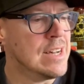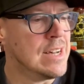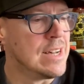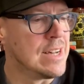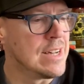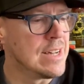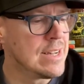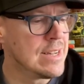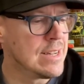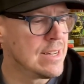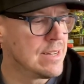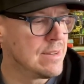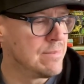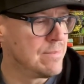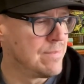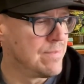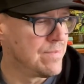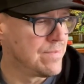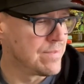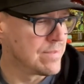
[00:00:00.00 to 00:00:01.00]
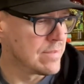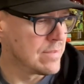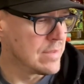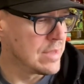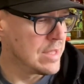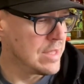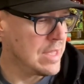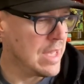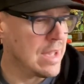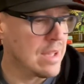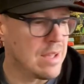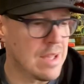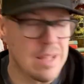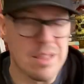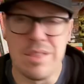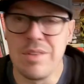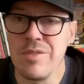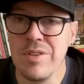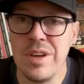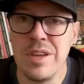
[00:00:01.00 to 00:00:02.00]
Yeah, and
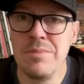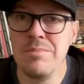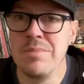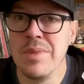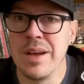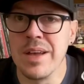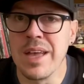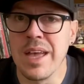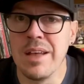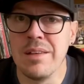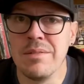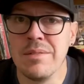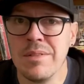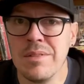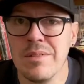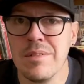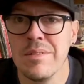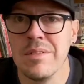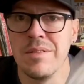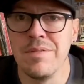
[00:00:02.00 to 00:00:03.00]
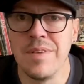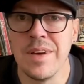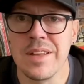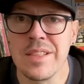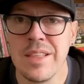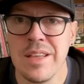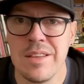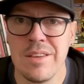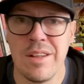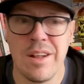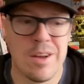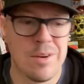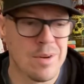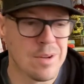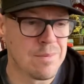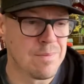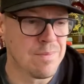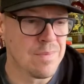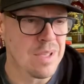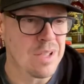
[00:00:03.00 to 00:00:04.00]
3, again, the fact that, you know what,
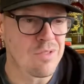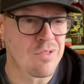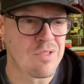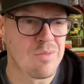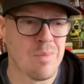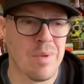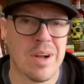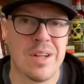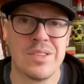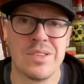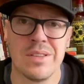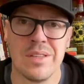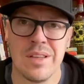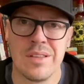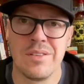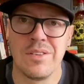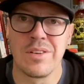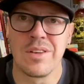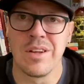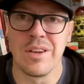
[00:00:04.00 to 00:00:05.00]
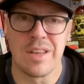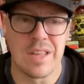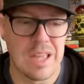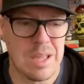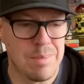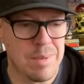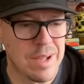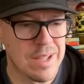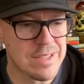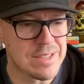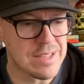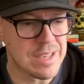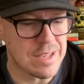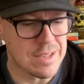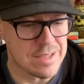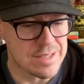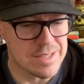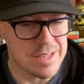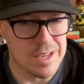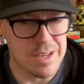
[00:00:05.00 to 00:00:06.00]
it reminds you that you've got to keep hunting.
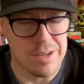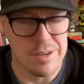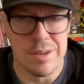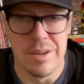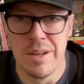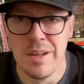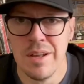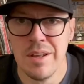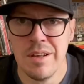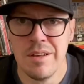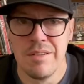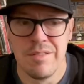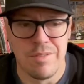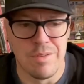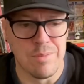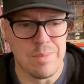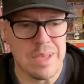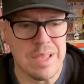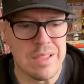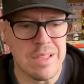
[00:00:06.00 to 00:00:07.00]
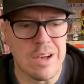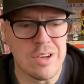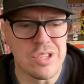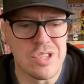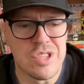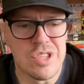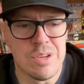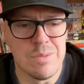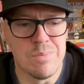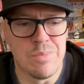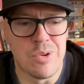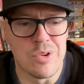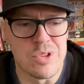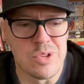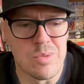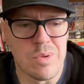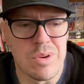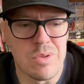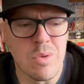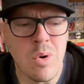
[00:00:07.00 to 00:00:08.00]
So for me, those 2 books
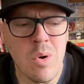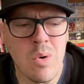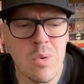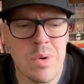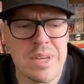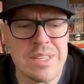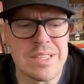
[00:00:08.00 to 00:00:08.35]
were always